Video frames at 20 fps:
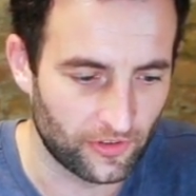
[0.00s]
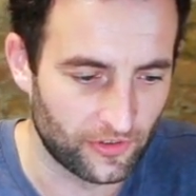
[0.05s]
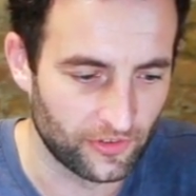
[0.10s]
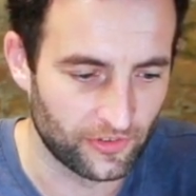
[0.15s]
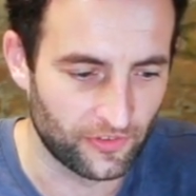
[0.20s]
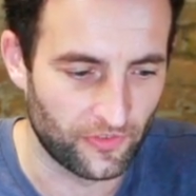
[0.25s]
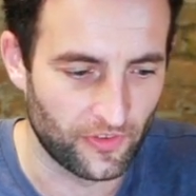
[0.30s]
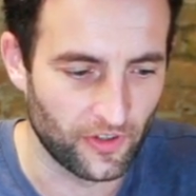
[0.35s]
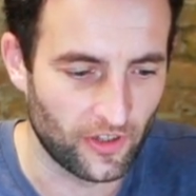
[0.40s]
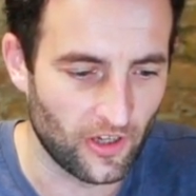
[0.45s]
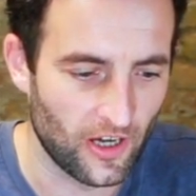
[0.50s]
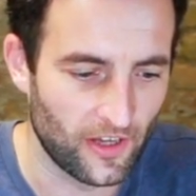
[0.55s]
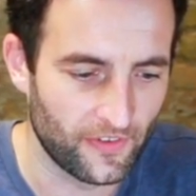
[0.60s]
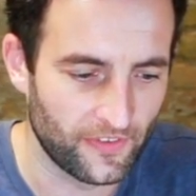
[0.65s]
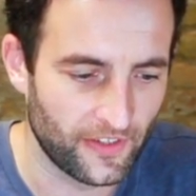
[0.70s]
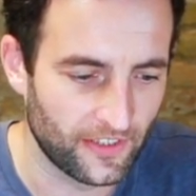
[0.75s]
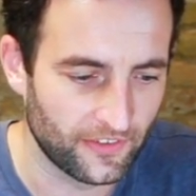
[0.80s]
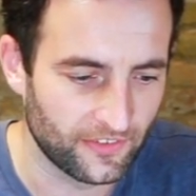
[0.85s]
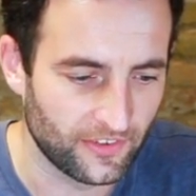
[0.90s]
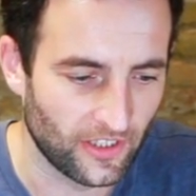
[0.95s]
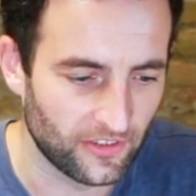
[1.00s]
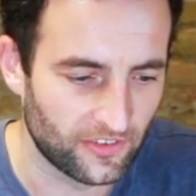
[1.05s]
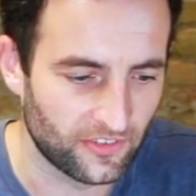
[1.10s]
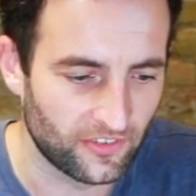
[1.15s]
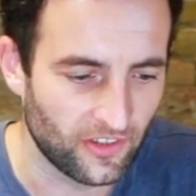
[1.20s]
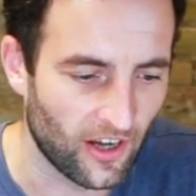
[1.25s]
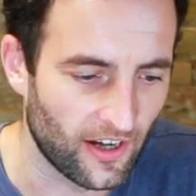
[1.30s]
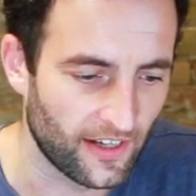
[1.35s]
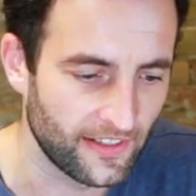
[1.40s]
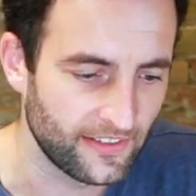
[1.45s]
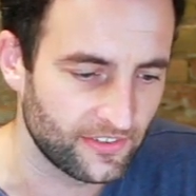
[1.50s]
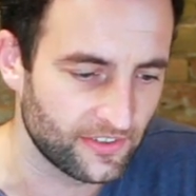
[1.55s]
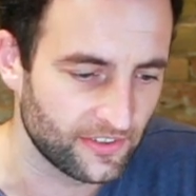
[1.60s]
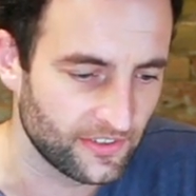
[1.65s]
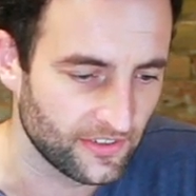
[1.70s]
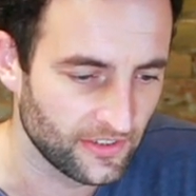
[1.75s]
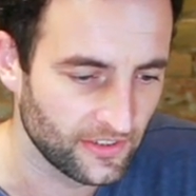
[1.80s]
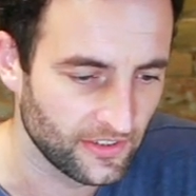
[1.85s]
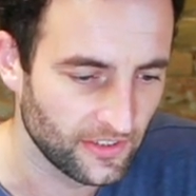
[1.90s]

because the guy on the inside's tight